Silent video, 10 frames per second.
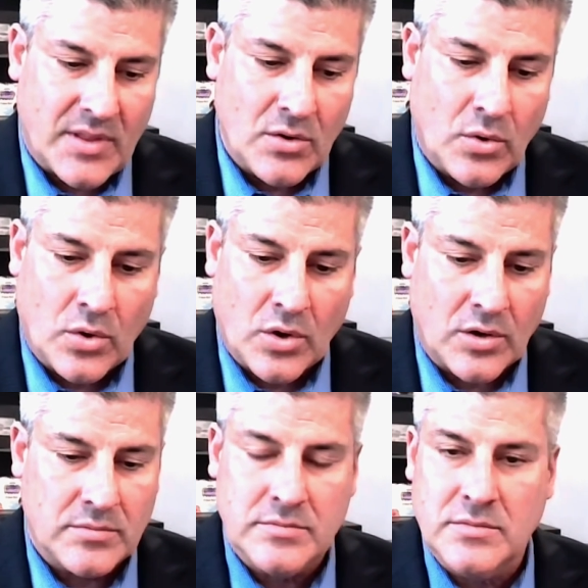
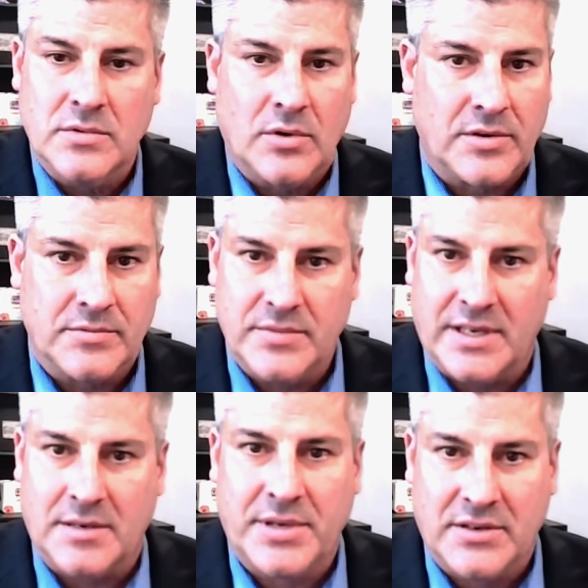or an
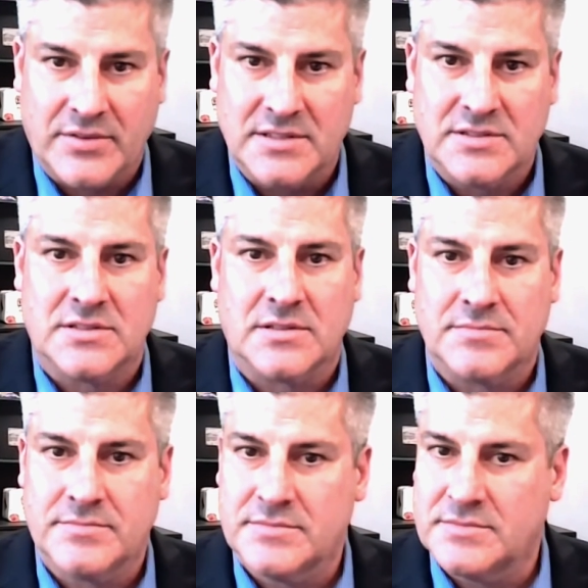appearance
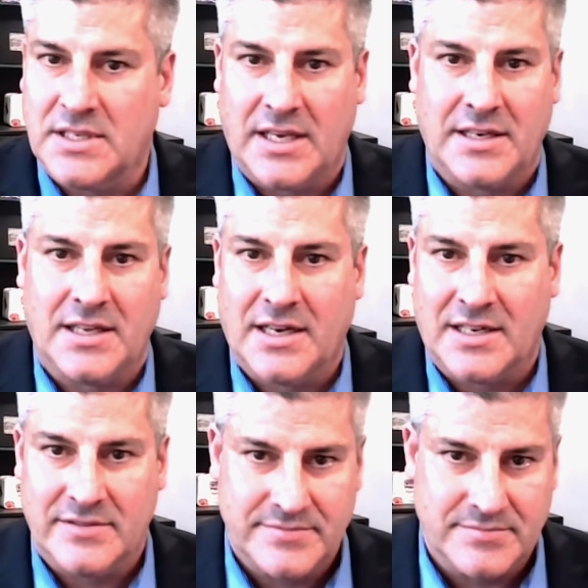or any
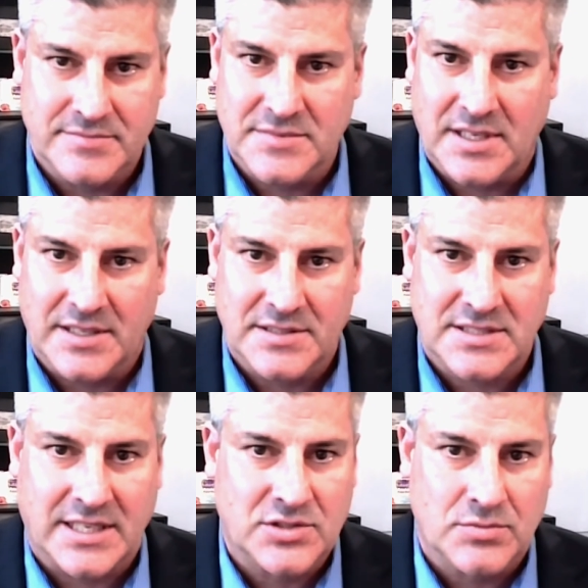kind of
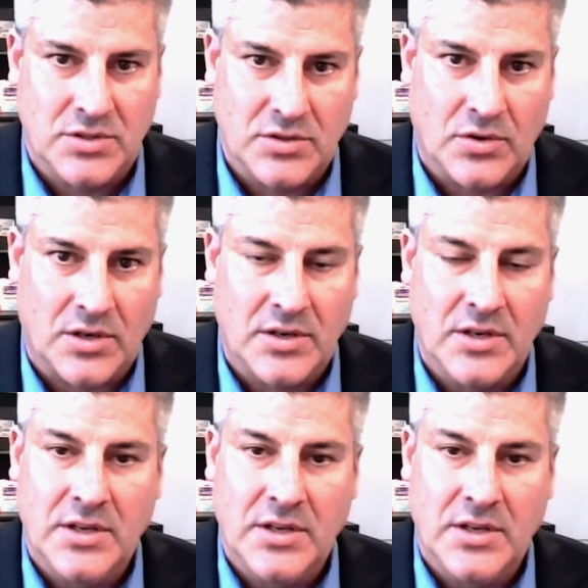sexual or